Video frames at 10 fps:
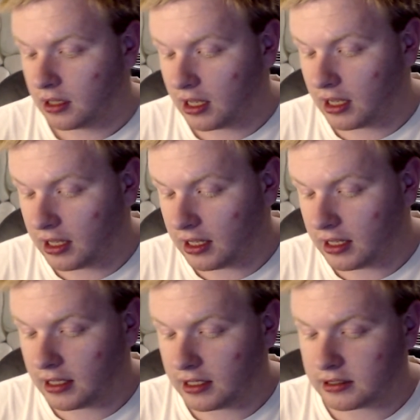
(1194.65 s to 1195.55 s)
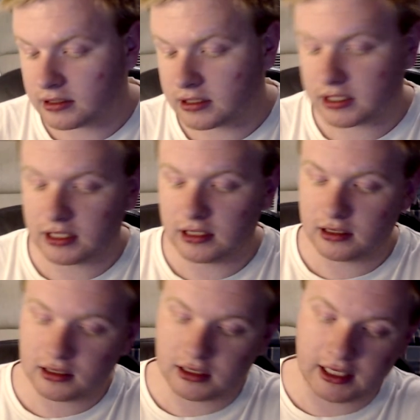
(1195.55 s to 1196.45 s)
And
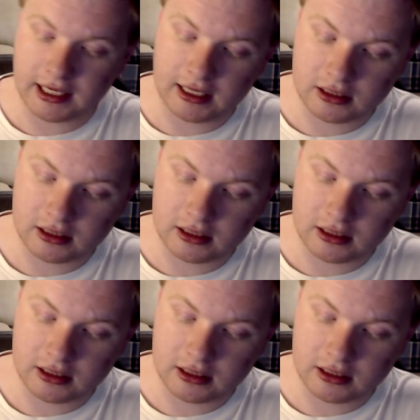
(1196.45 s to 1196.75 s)
yeah,